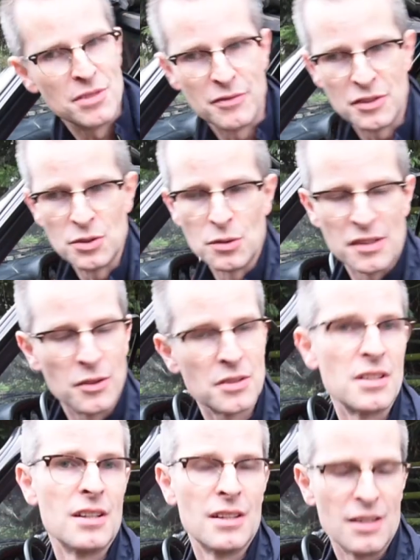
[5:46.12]
so if the door's
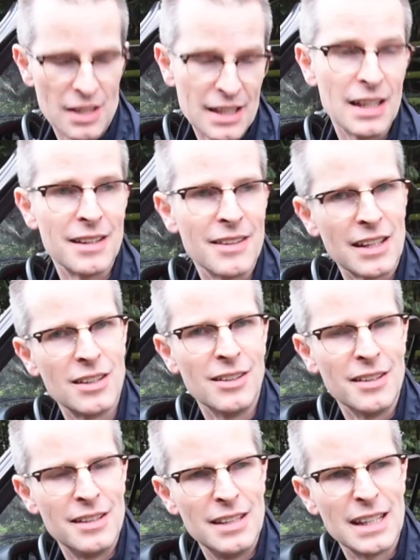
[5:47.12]
locked, again, they
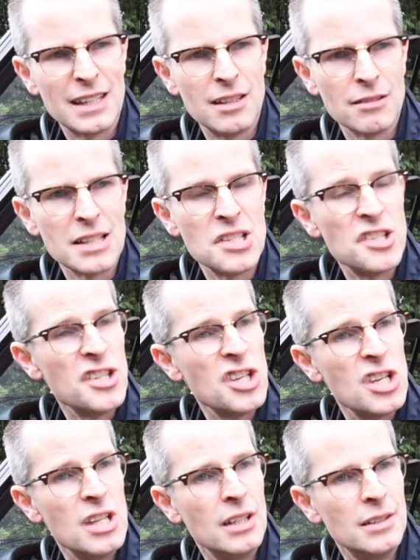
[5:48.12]
can't nick your
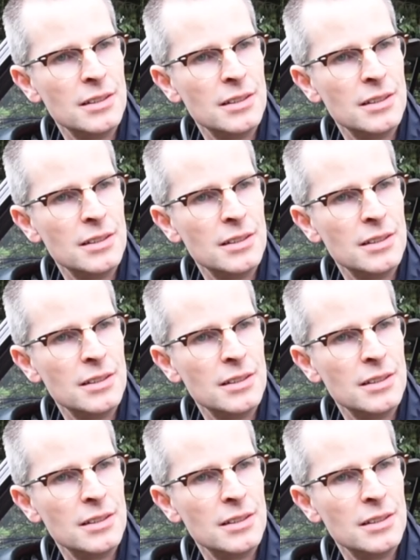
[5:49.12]
engine.